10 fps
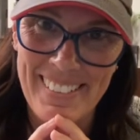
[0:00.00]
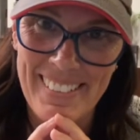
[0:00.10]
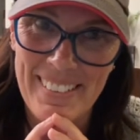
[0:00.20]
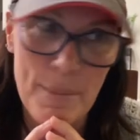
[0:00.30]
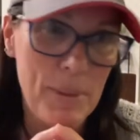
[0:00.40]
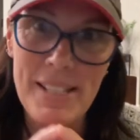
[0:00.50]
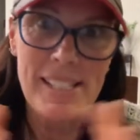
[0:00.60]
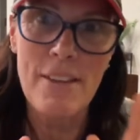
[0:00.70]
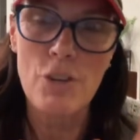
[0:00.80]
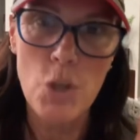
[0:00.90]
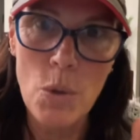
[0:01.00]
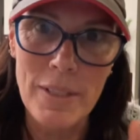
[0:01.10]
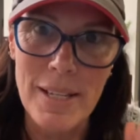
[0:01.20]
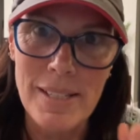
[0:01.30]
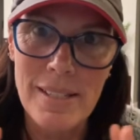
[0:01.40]
The police never told
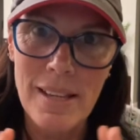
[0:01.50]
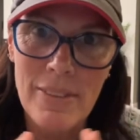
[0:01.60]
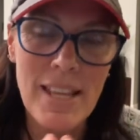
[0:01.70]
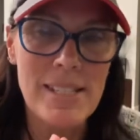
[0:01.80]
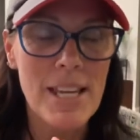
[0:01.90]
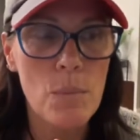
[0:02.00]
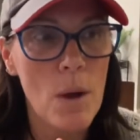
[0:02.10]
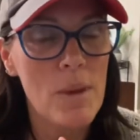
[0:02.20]
us. They said, well,